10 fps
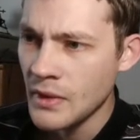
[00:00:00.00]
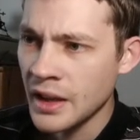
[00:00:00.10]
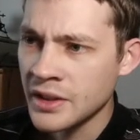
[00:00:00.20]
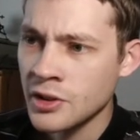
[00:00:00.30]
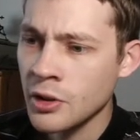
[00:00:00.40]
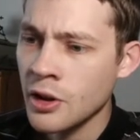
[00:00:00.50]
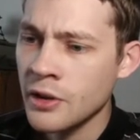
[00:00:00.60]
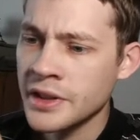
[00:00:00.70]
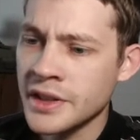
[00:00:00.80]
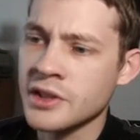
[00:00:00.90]
And so
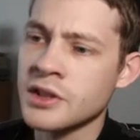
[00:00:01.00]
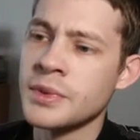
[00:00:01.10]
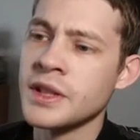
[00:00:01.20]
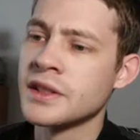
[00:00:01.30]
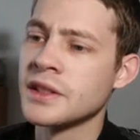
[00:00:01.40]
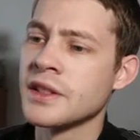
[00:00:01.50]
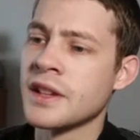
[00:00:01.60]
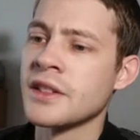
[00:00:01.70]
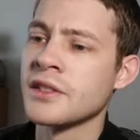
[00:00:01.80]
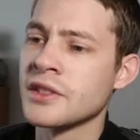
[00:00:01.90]
all these extra pieces, I
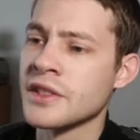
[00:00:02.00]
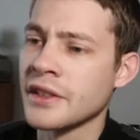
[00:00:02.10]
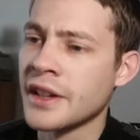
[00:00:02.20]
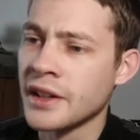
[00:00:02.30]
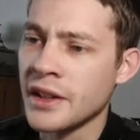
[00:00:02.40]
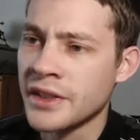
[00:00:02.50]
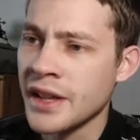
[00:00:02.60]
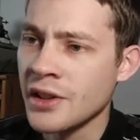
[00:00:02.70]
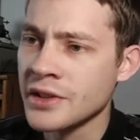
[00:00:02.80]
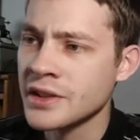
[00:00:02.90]
think there's like
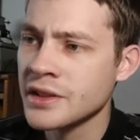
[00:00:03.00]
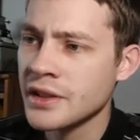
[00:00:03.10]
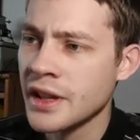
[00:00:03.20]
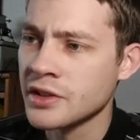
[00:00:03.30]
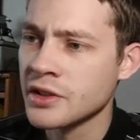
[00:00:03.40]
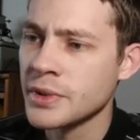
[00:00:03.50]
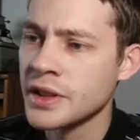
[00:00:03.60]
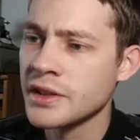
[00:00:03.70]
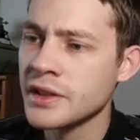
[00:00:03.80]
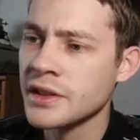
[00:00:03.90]
1,000 extra
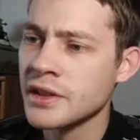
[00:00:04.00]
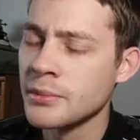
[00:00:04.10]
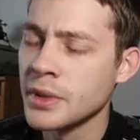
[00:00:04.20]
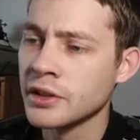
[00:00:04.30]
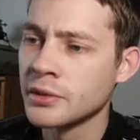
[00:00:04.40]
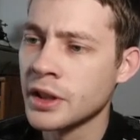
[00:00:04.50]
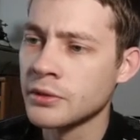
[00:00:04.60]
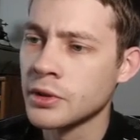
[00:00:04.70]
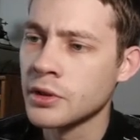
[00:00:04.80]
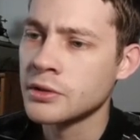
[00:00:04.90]
pieces in the Marilyn
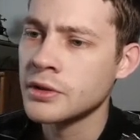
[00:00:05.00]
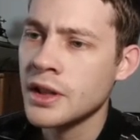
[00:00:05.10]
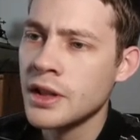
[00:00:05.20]
Monroe.